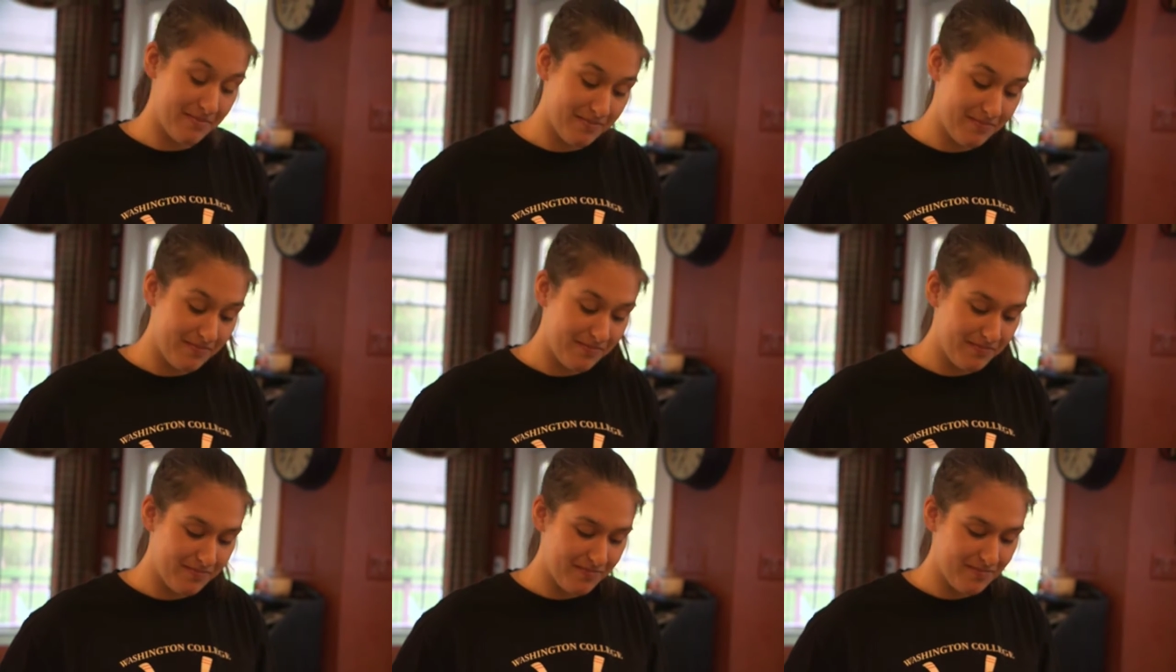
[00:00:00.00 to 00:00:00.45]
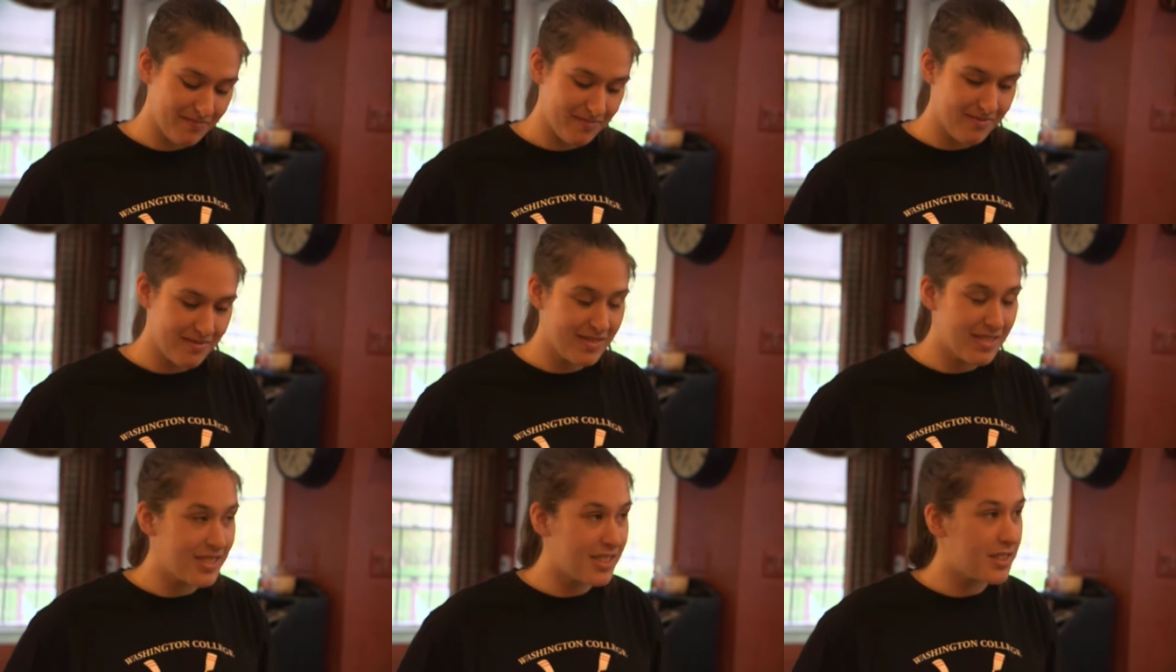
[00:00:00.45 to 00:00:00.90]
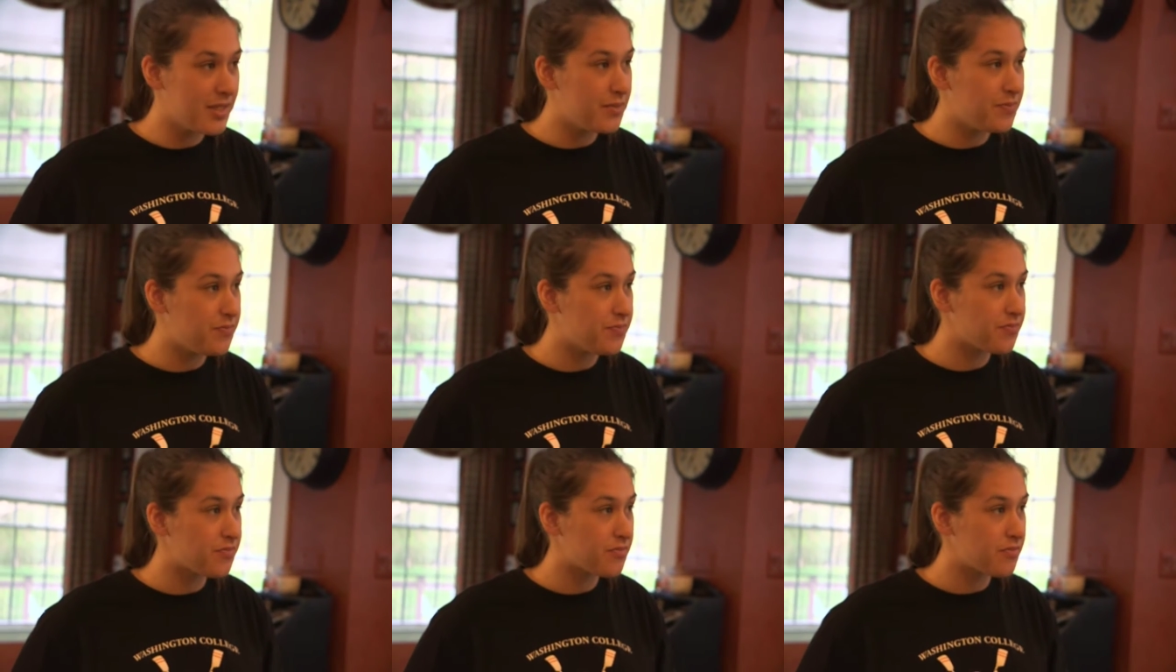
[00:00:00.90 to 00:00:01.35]
Now, wouldn't you be
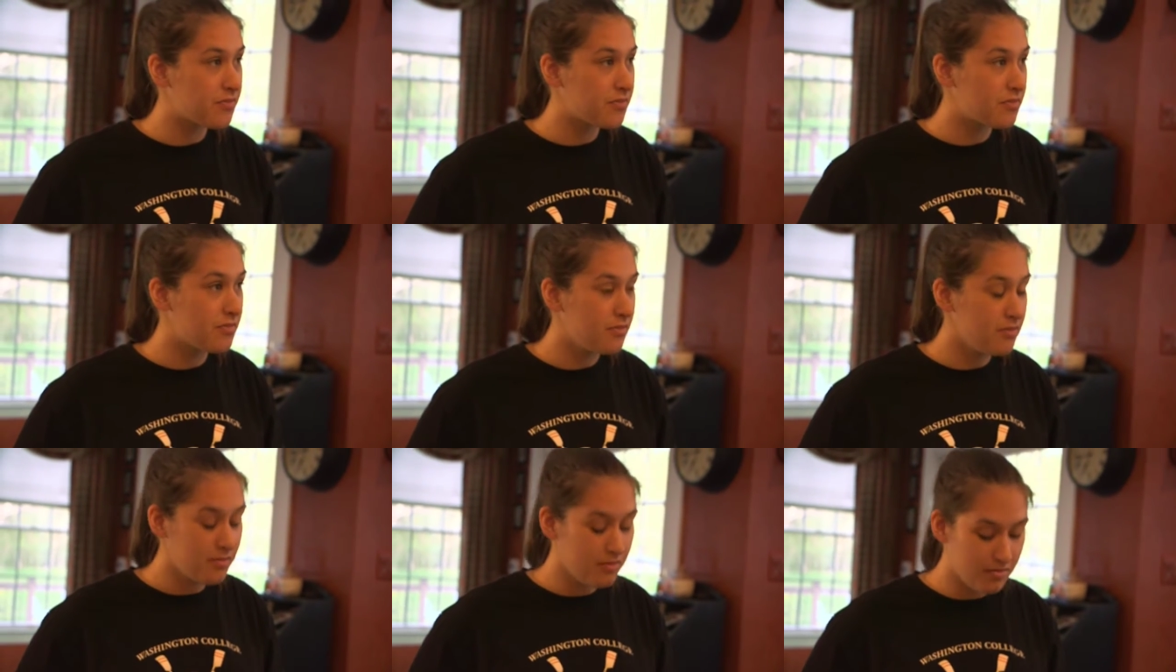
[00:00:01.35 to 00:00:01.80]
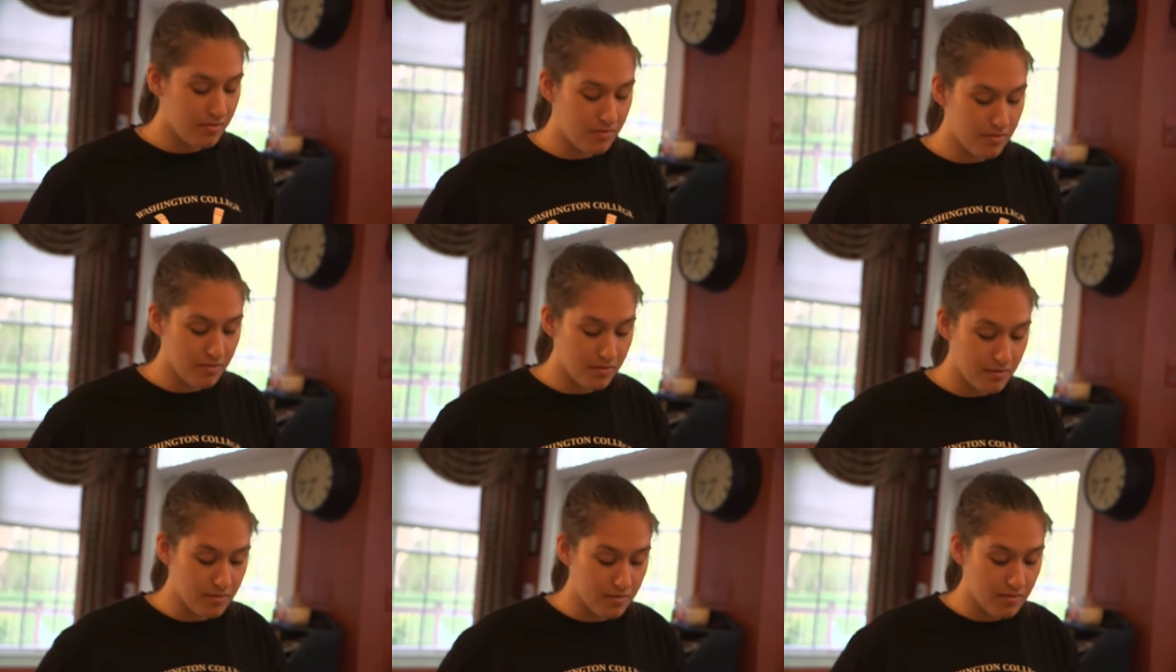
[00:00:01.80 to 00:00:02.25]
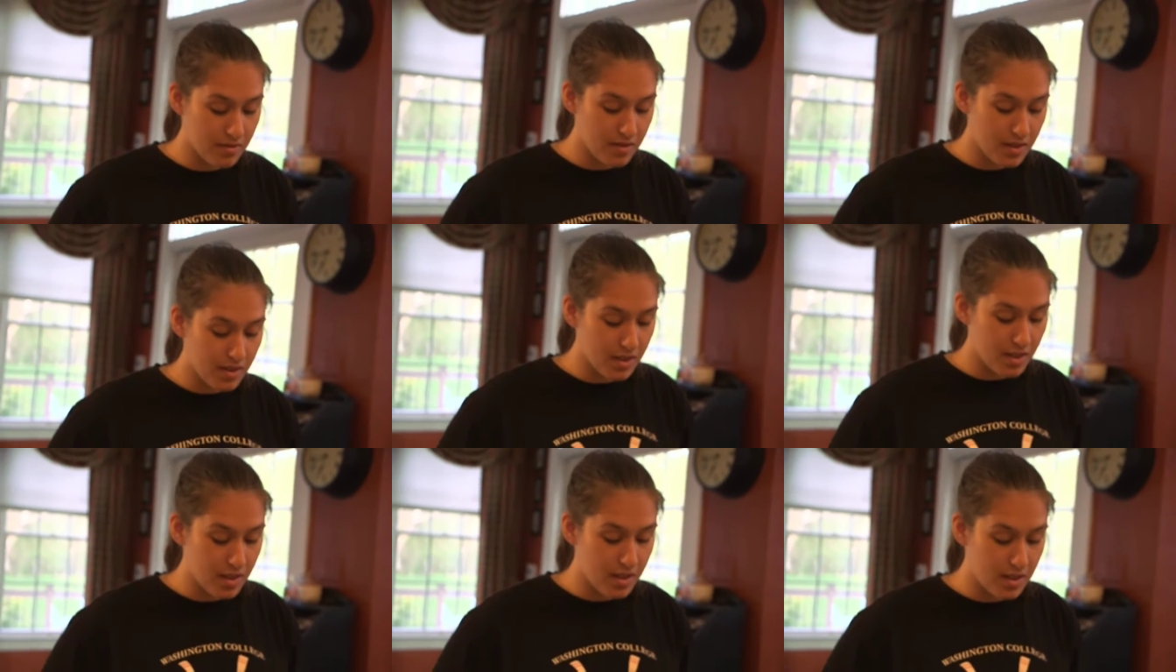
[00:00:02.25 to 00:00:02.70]
impressed if that came out and
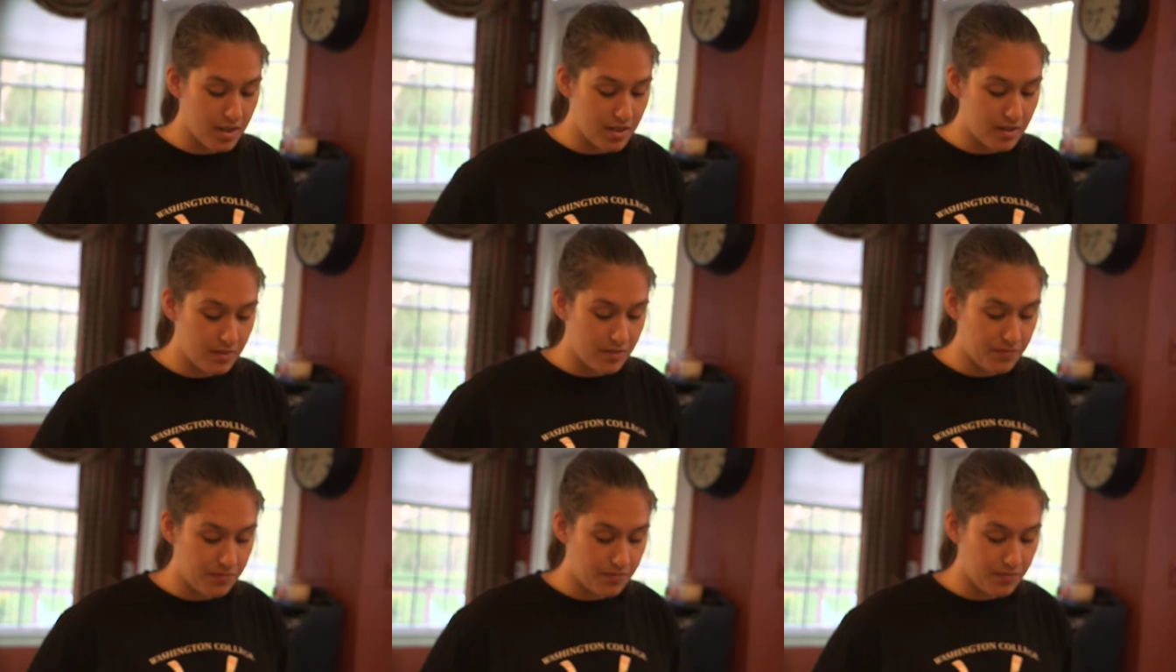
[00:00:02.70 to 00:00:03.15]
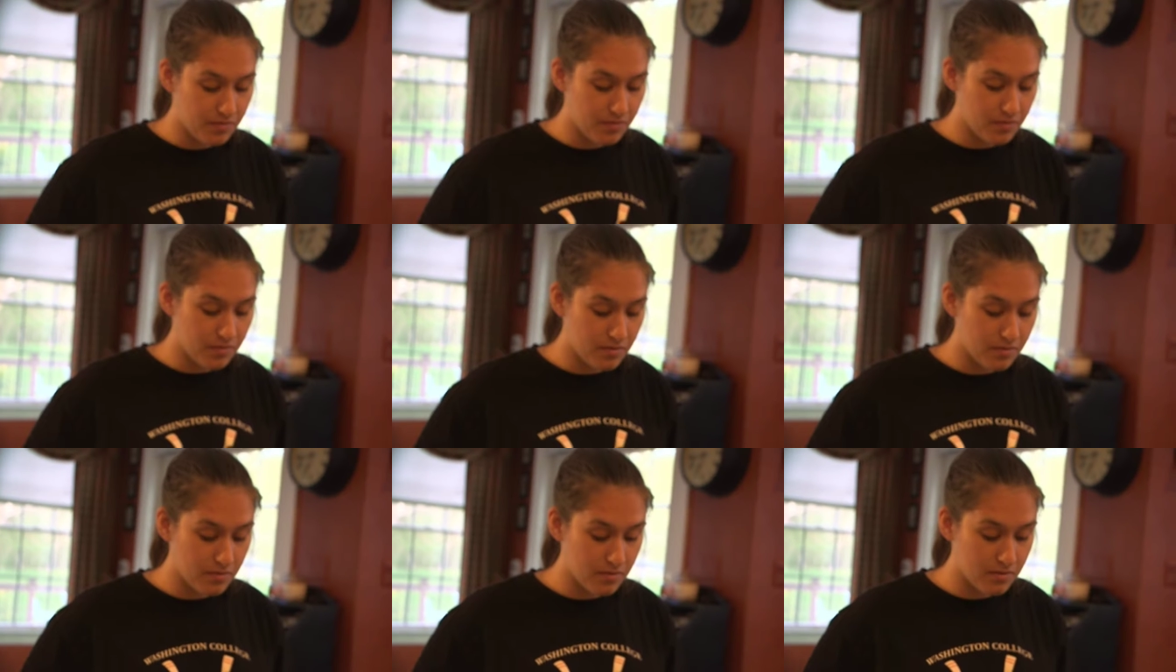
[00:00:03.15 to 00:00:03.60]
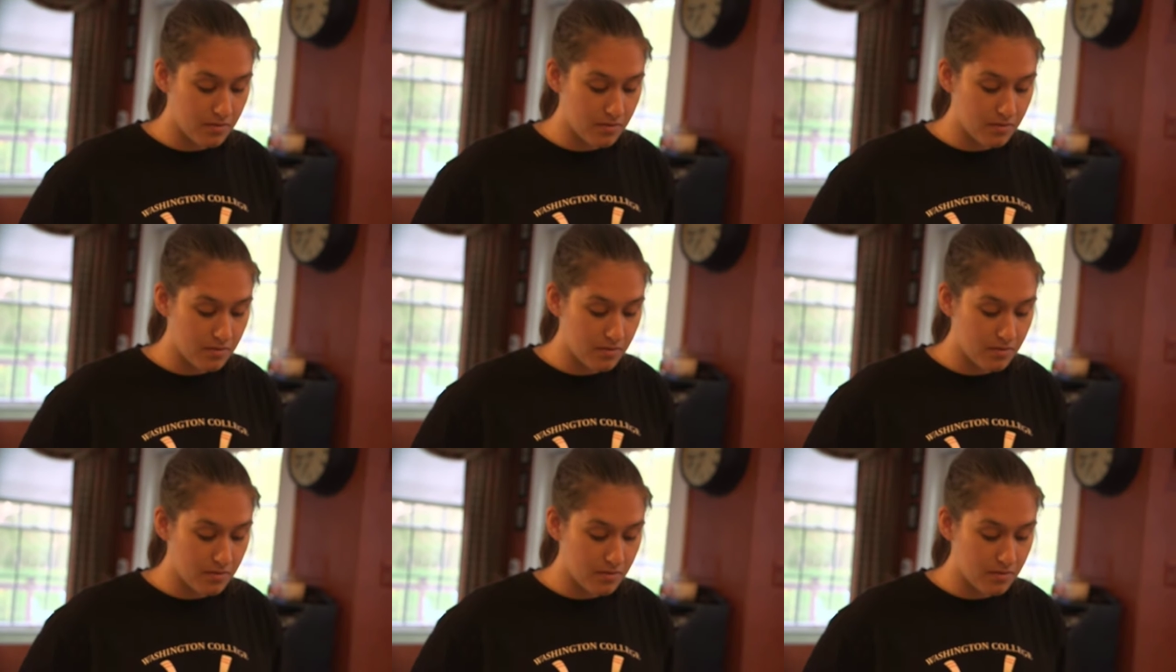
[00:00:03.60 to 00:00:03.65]
you were at a restaurant?